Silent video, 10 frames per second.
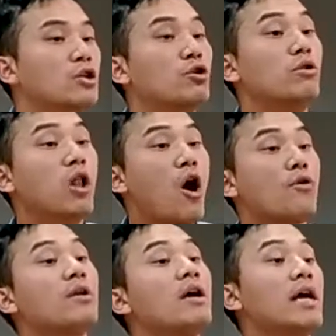to
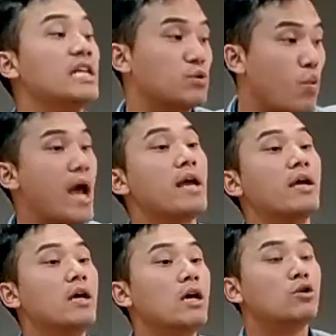learn His
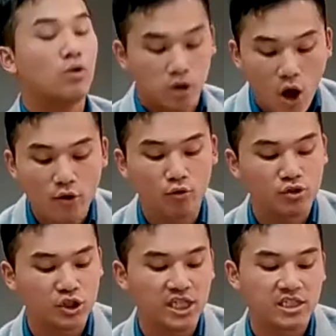way, to learn who
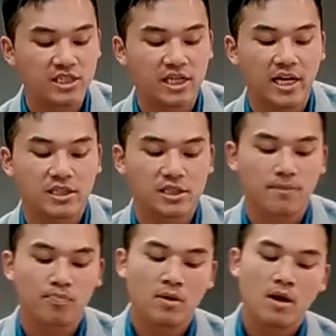Jesus
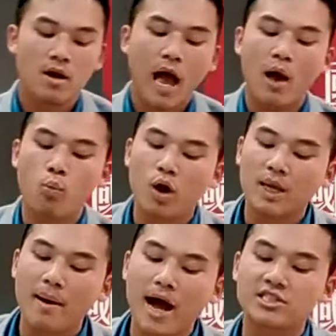is. And what
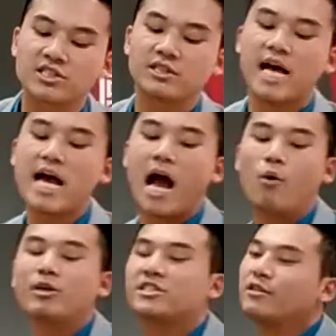about us today? Are
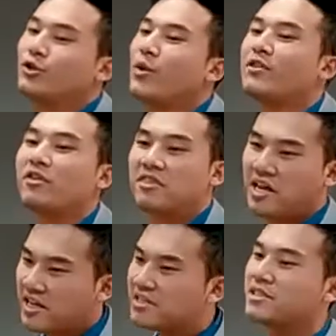we still doing the
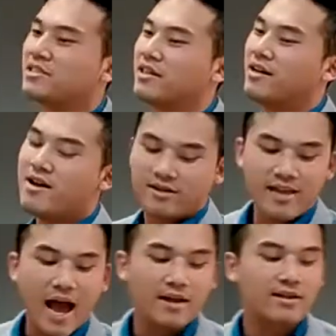things
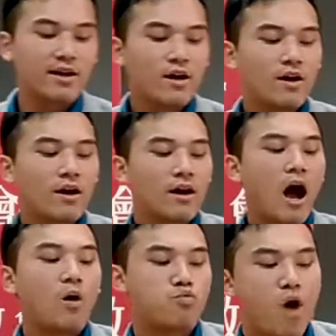that
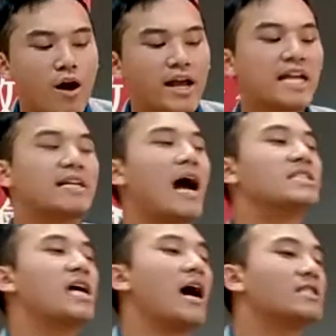are wrong in
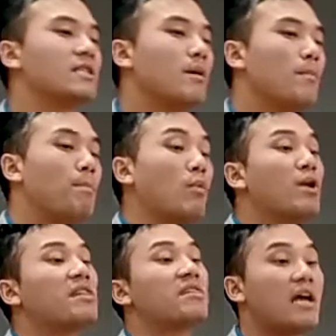God's eyes, but we
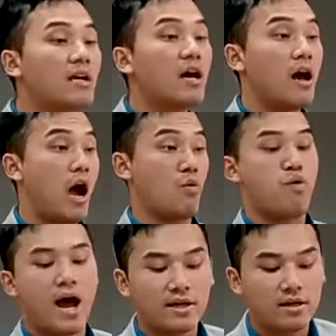think are
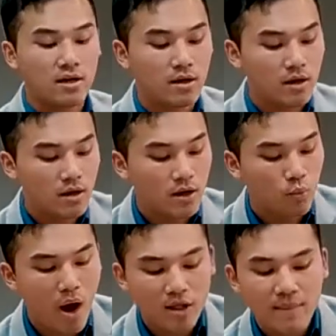right?
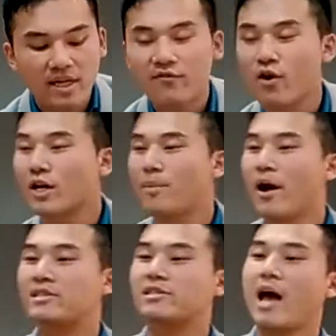Well, let me give you a couple of
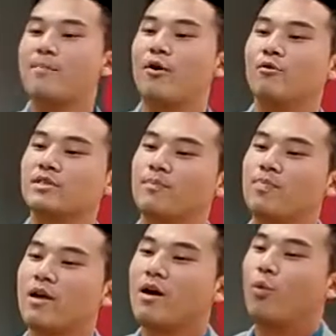examples.
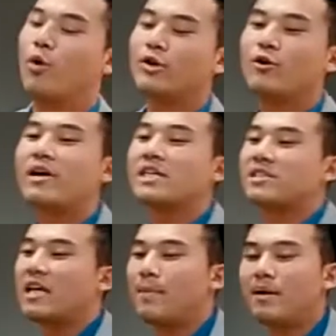What do you guys
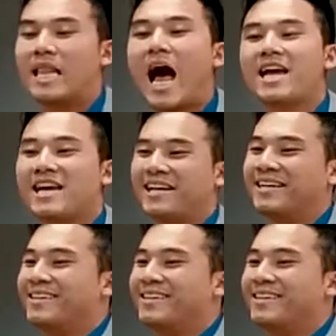think about lying?